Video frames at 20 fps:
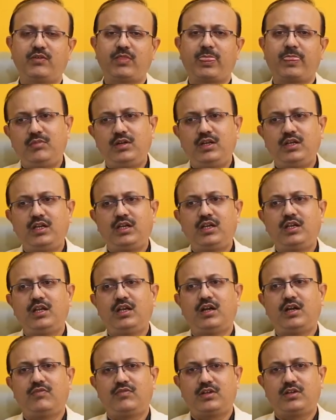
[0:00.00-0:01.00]
Immediately
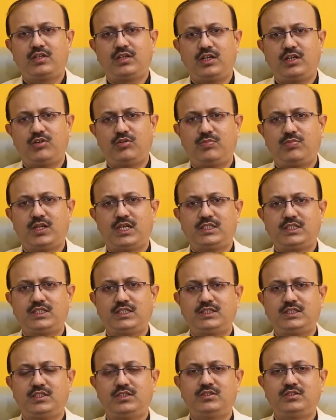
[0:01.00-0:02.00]
after the rhinoplasty
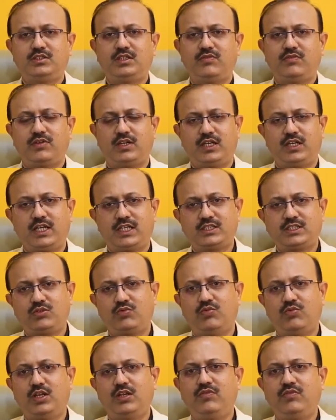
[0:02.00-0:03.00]
surgery for next
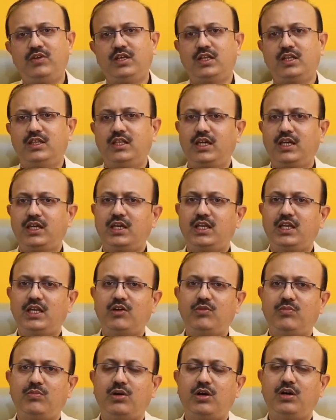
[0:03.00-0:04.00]
1 week, they can
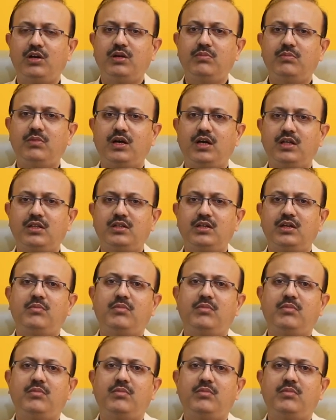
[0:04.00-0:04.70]
have body bath,